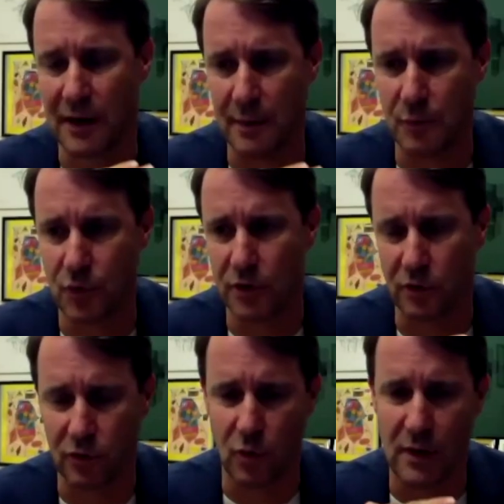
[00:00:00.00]
Kabul to
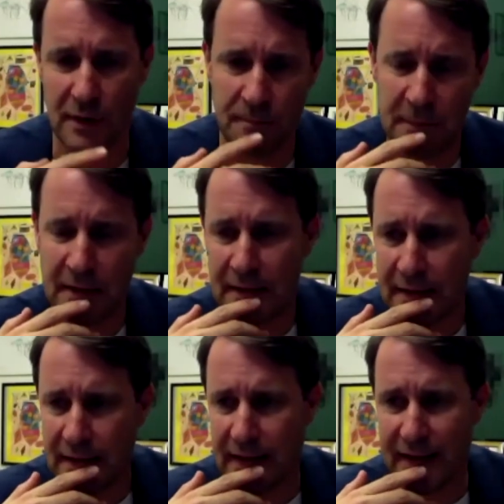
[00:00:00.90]
Doha.
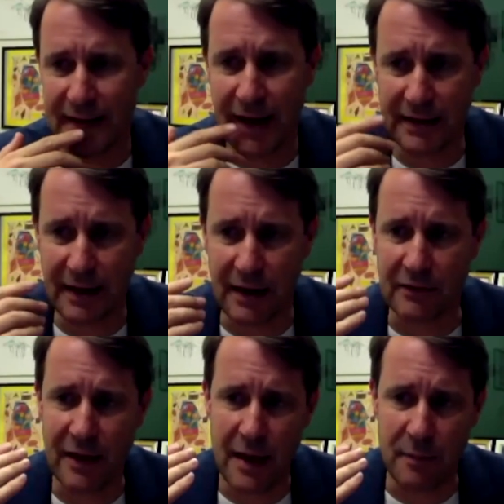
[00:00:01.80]
Uh, Qatar is
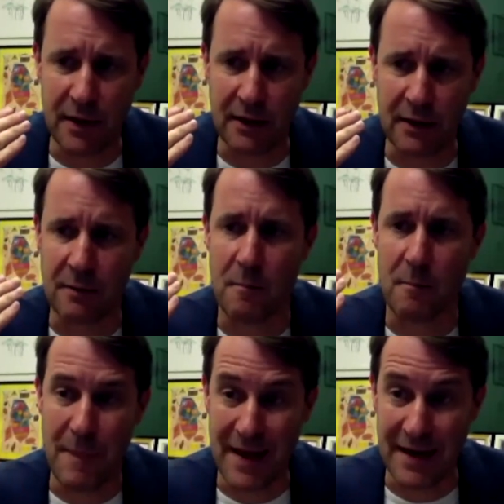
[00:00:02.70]
helping
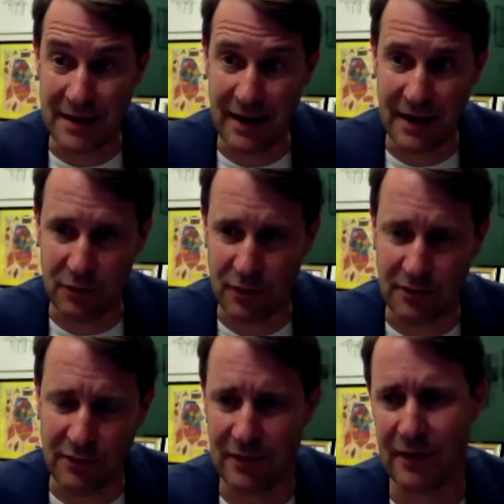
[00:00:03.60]
many
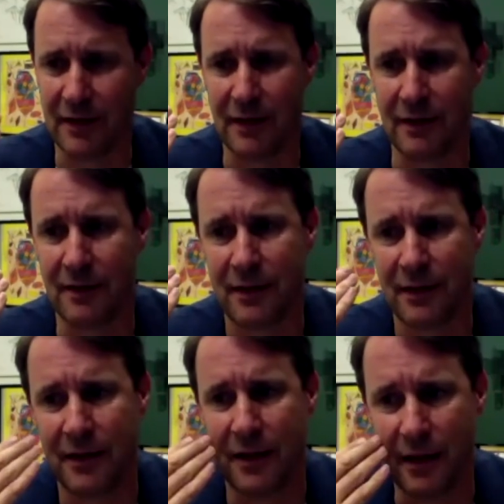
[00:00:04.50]
countries uh,
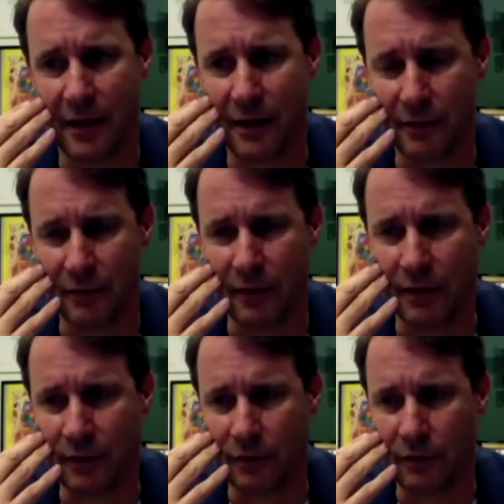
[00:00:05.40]
uh,
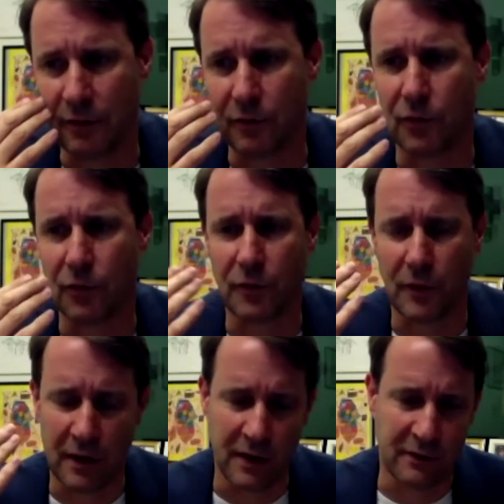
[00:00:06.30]
uh,
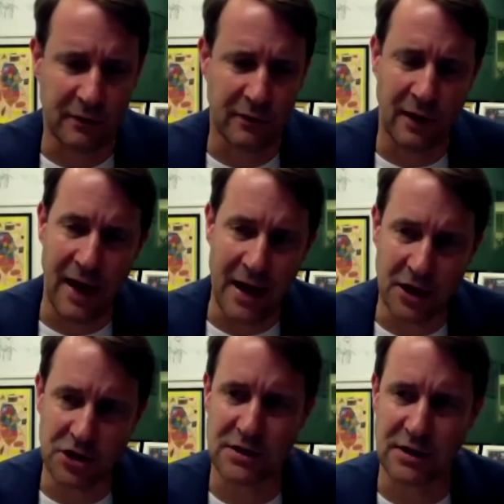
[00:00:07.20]
in its
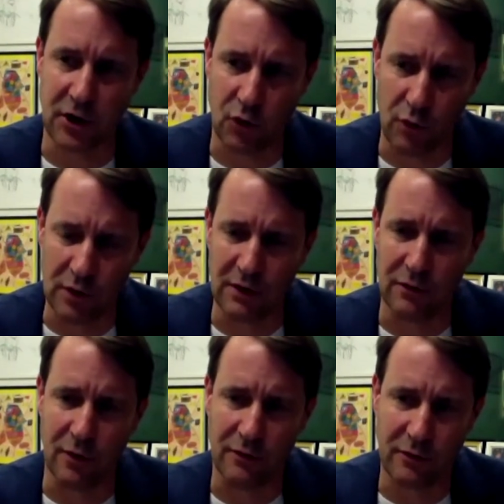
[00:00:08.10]
energy security,
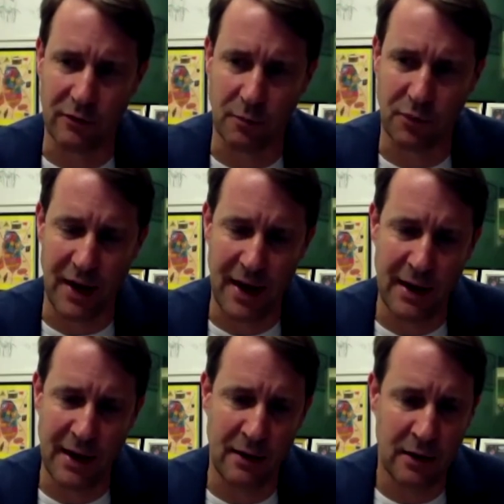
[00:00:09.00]
so it's a
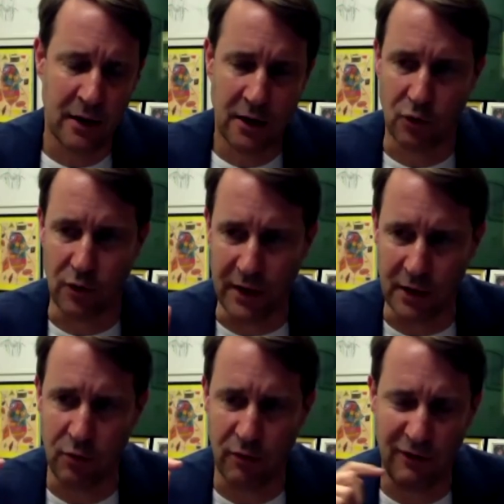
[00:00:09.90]
supplier to an
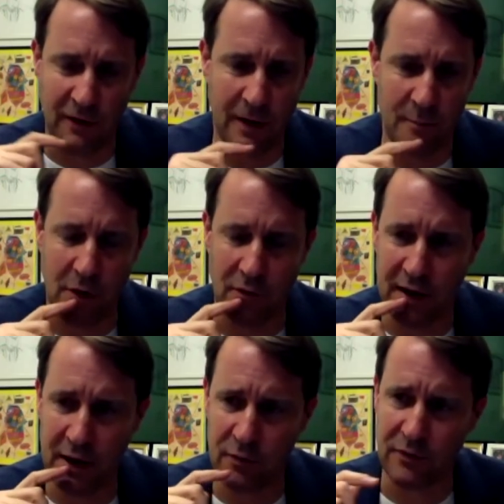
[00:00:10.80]
increasing number of
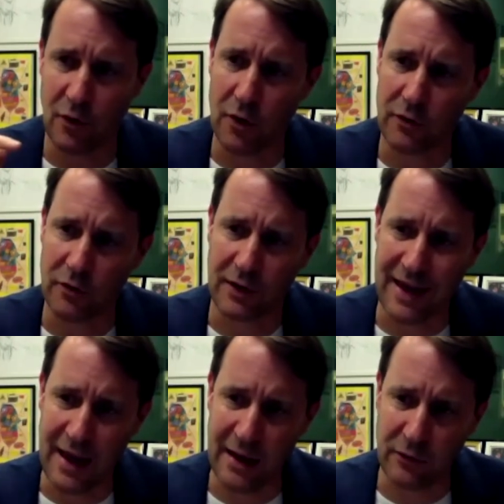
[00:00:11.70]
countries. Also, the
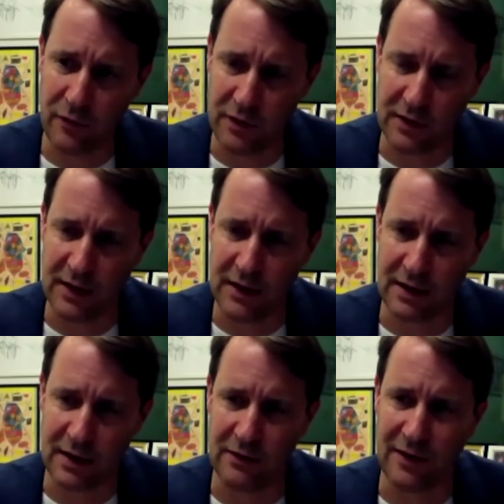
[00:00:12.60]
gas field in
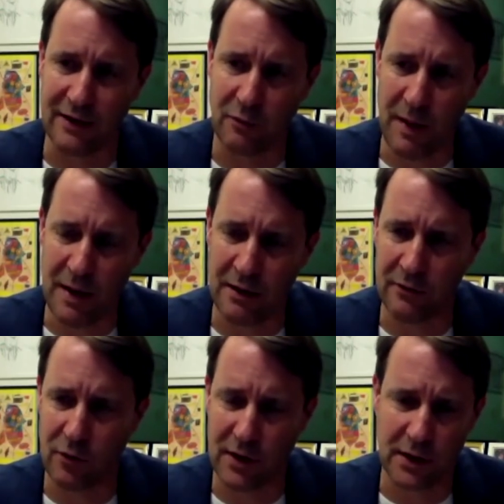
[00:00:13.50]
Qatar is expanding,
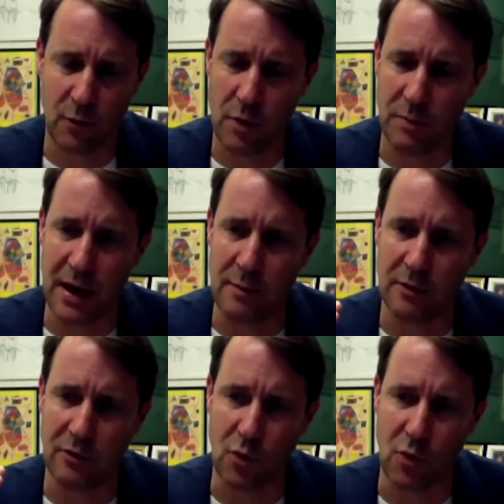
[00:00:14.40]
so Qatar will be able
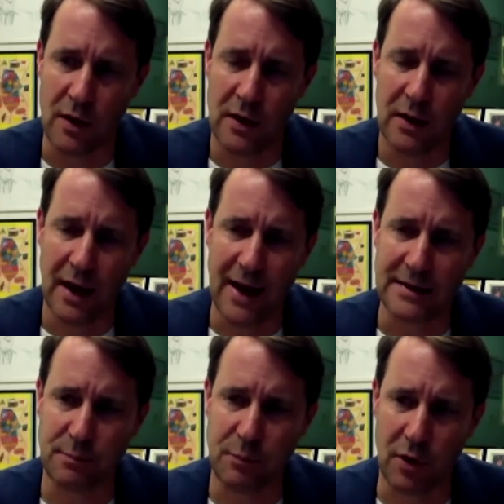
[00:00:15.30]
to
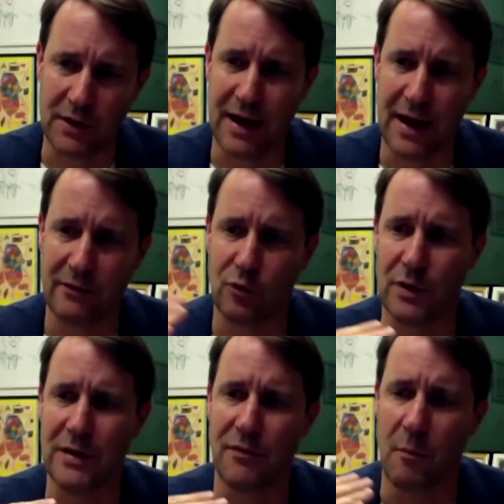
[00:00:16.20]
export gas to
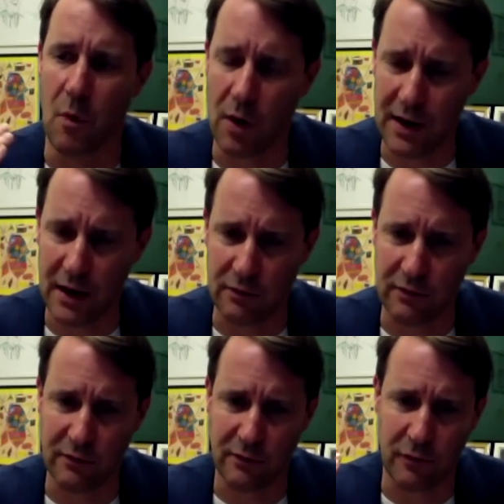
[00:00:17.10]
even more
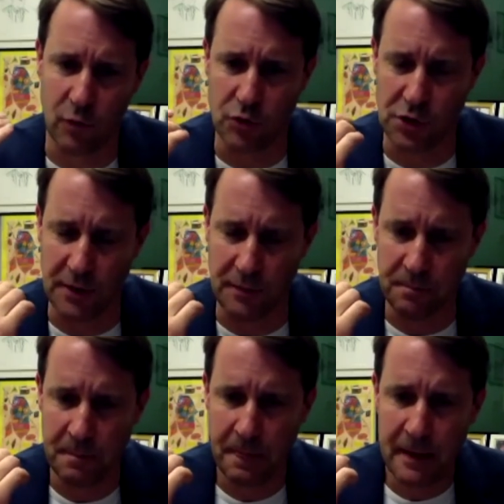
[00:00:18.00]
countries in the future.
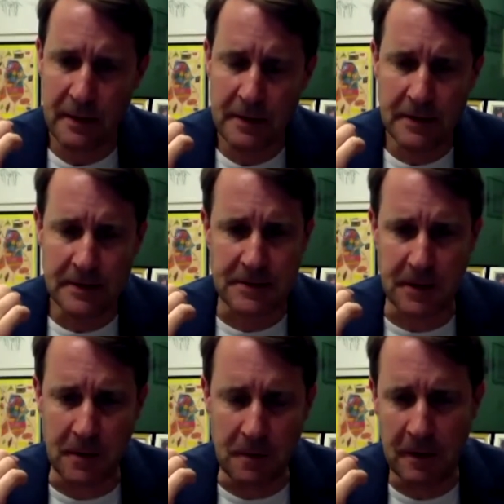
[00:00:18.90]

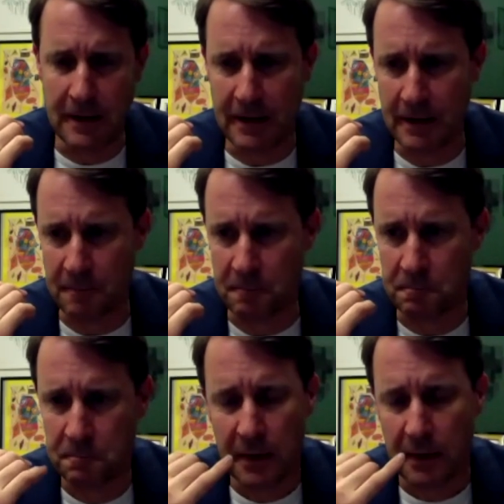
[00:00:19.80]
So,
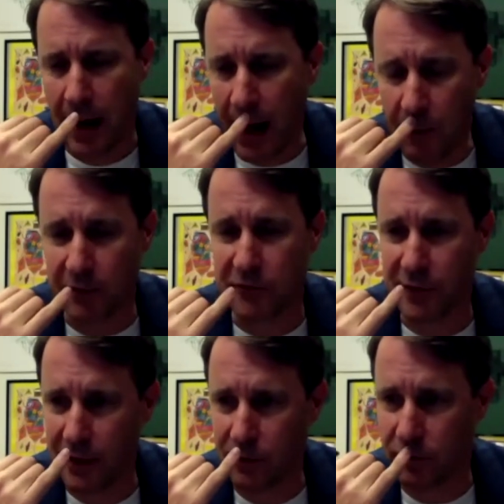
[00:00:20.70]
um, I would
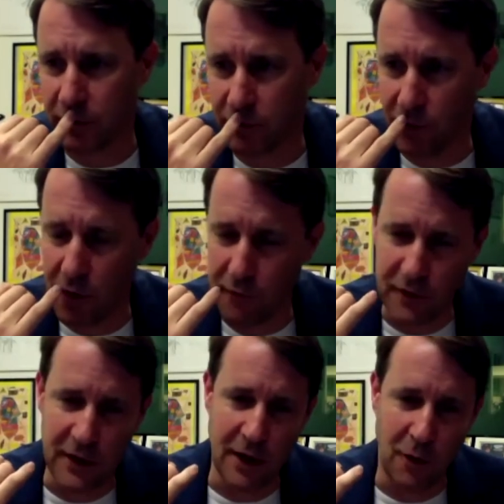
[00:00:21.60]
say to the 12
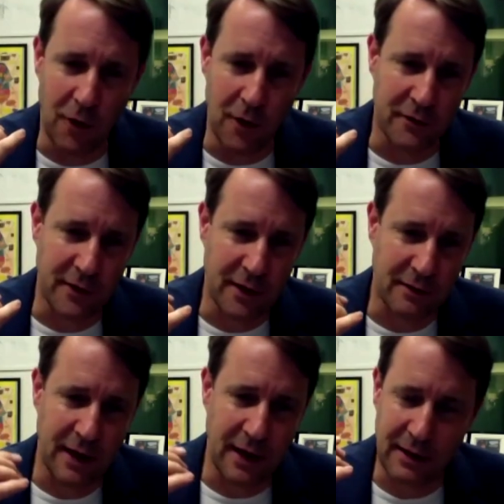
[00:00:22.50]
year old that
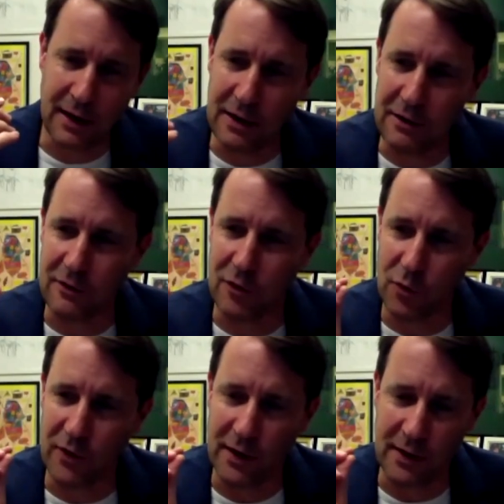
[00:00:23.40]
Qatar is
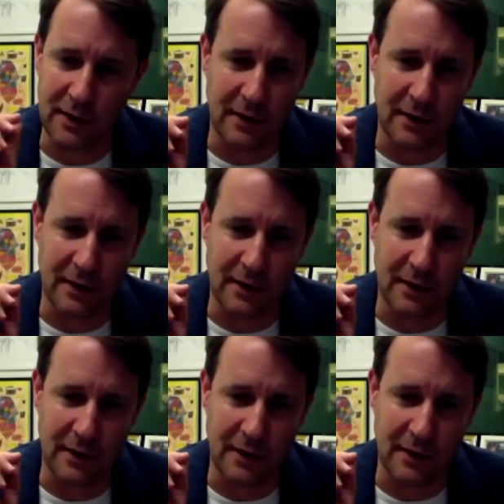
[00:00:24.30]
using